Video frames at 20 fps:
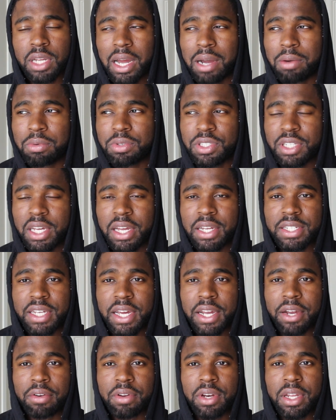I would say
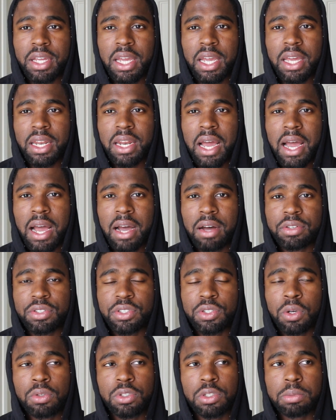integrity, and how
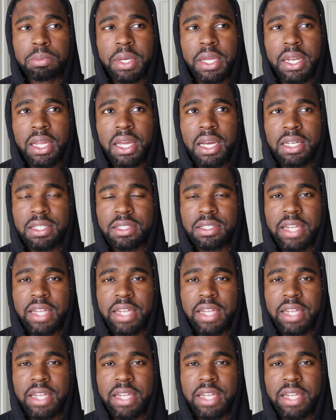social media has